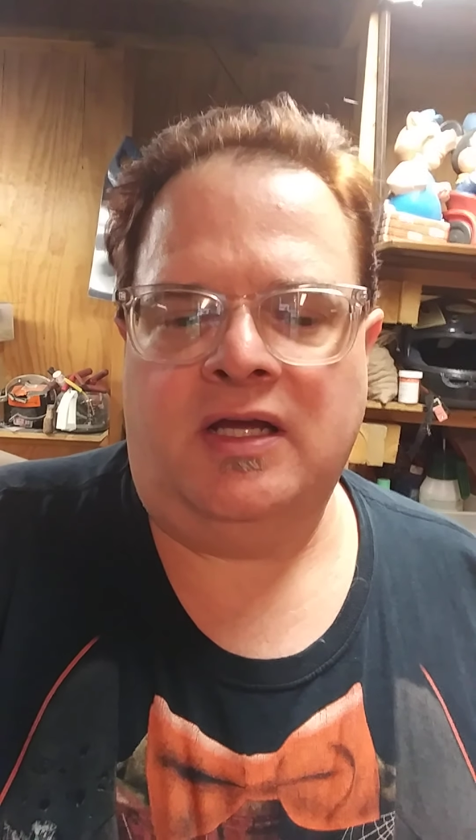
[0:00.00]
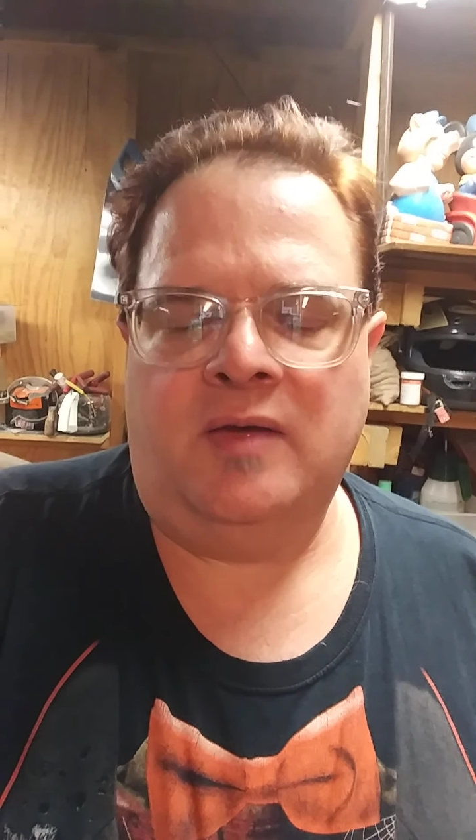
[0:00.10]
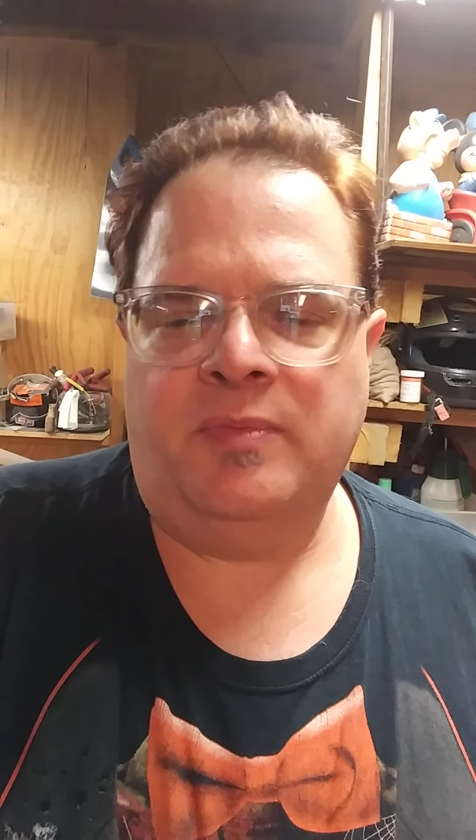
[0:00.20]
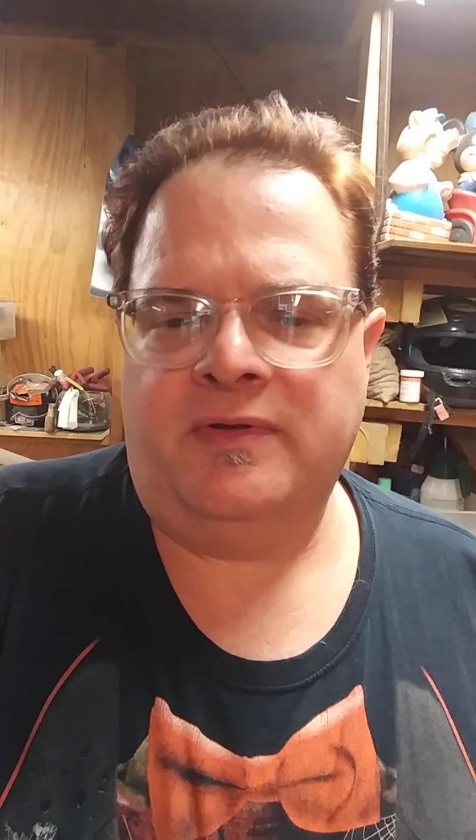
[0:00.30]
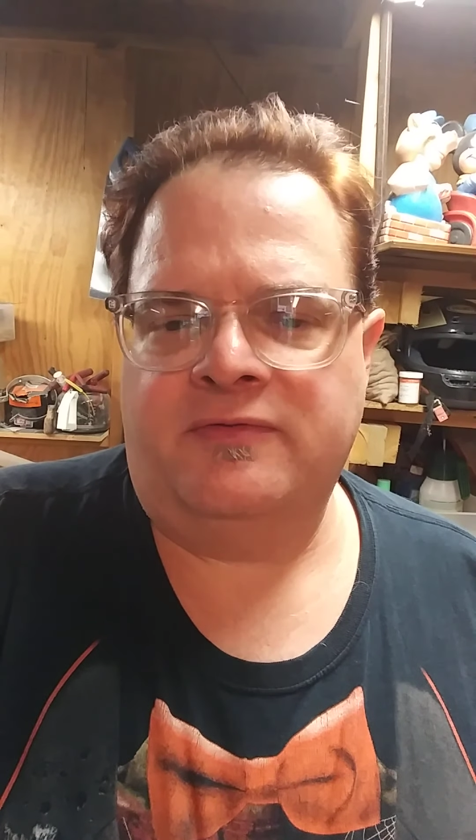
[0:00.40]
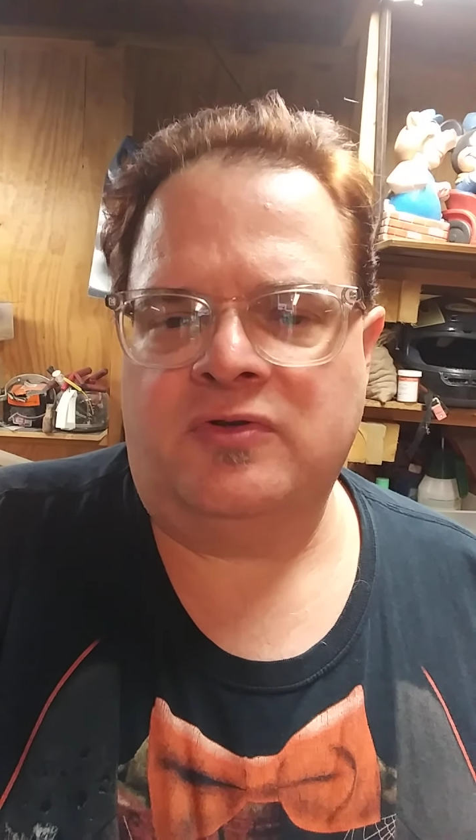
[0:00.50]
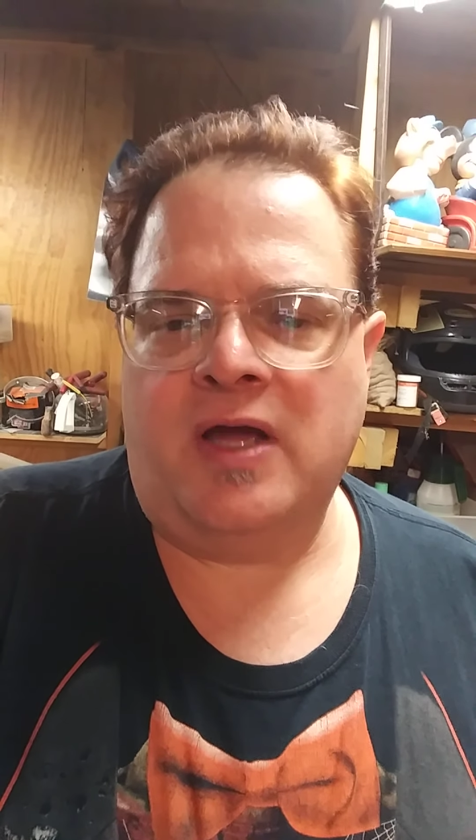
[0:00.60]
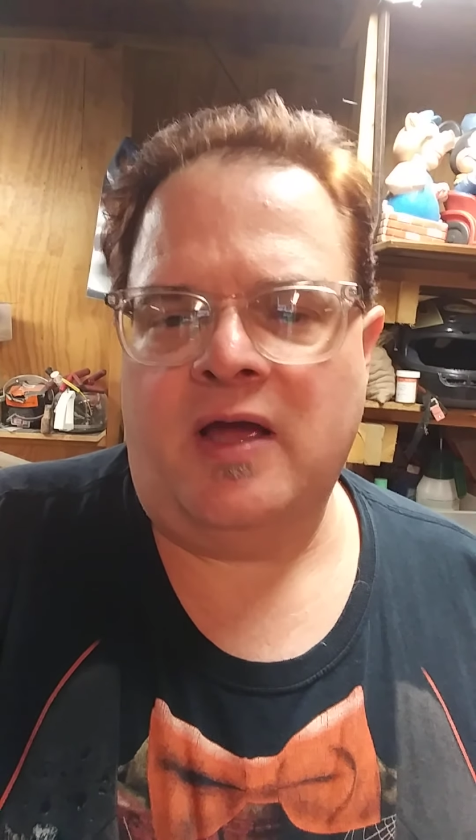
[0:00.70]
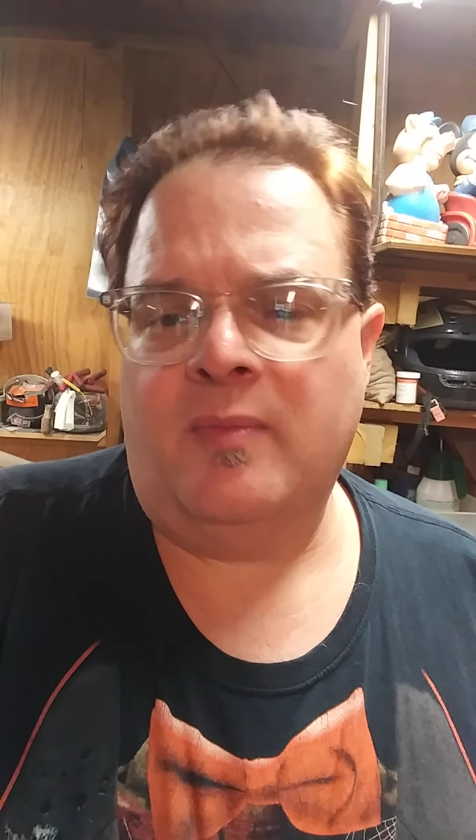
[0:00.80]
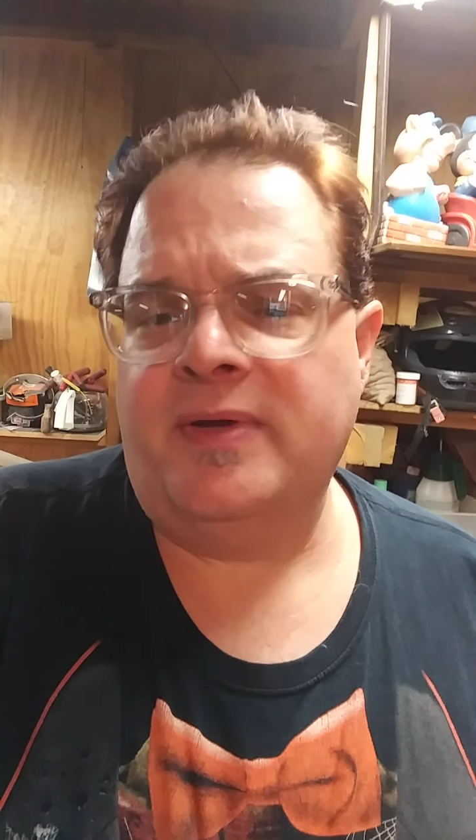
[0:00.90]
couple of
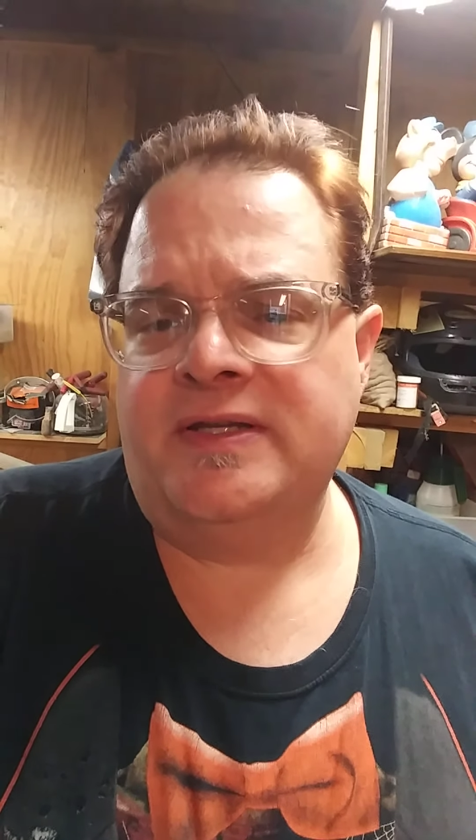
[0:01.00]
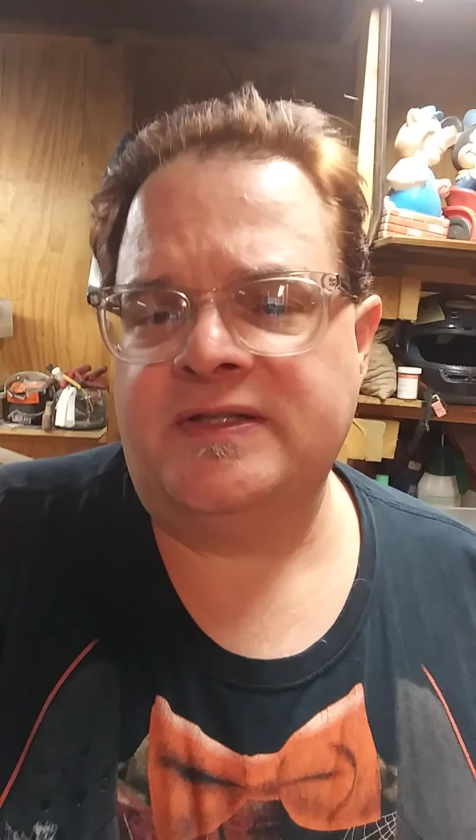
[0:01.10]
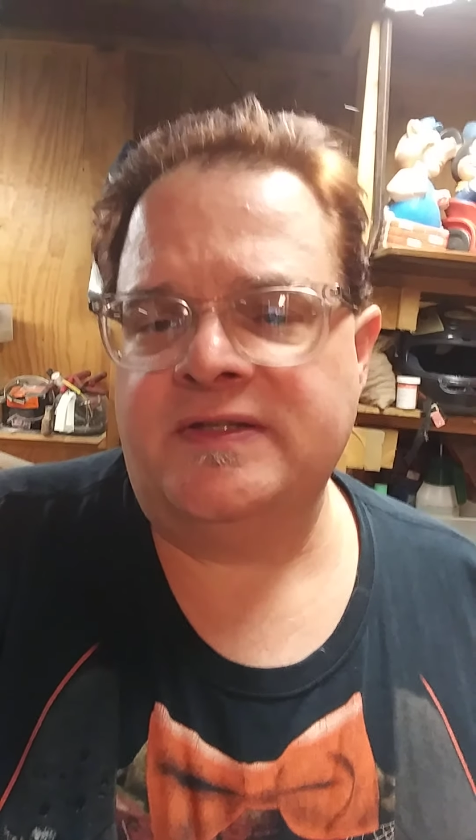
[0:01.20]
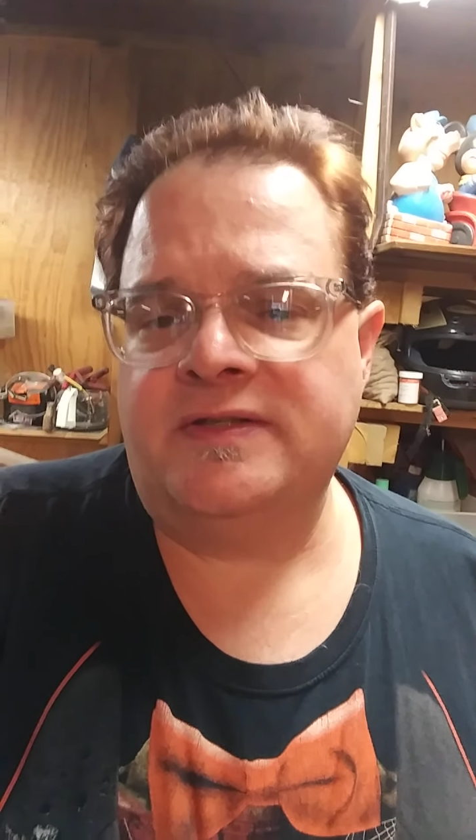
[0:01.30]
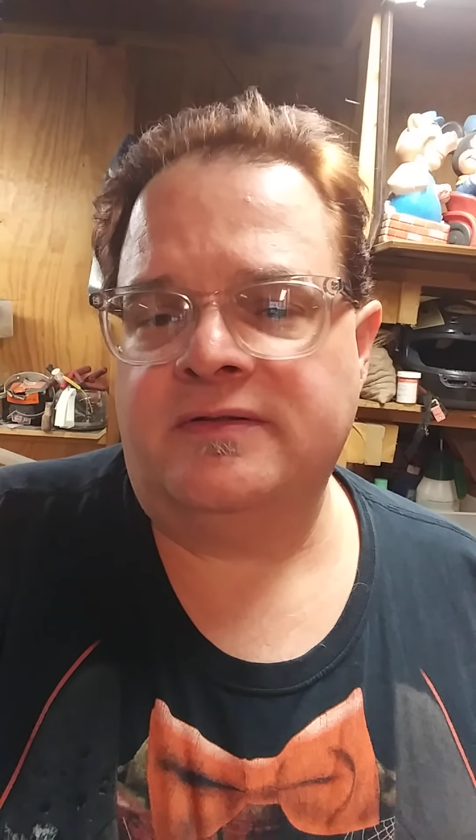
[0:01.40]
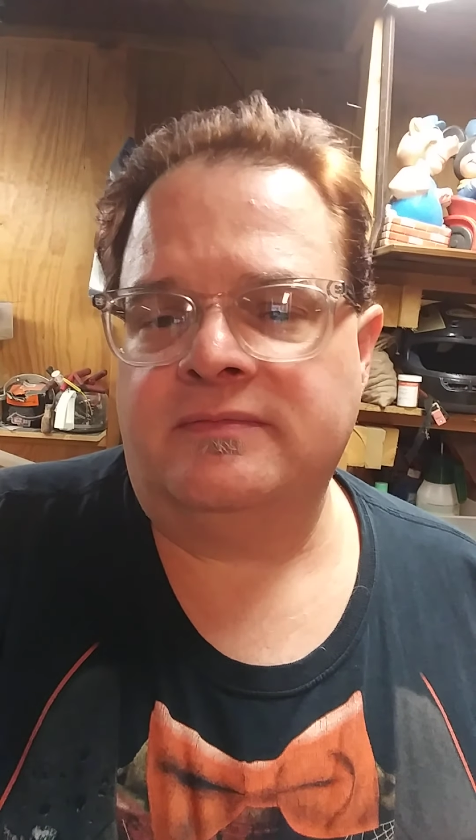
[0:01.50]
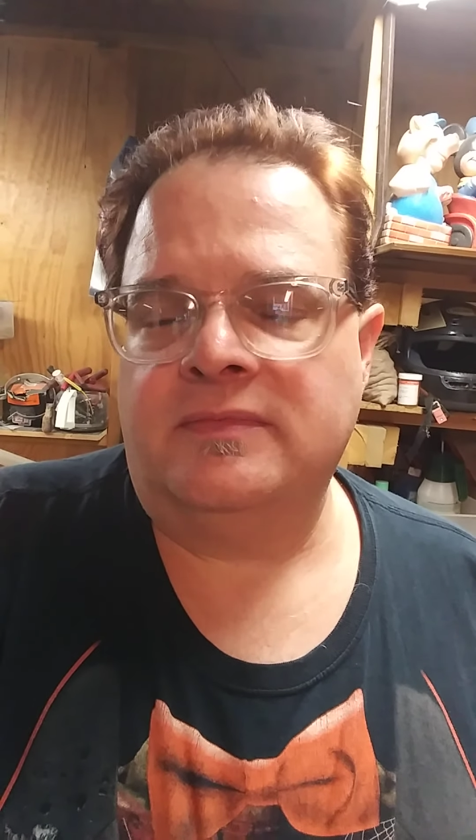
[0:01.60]
trial pieces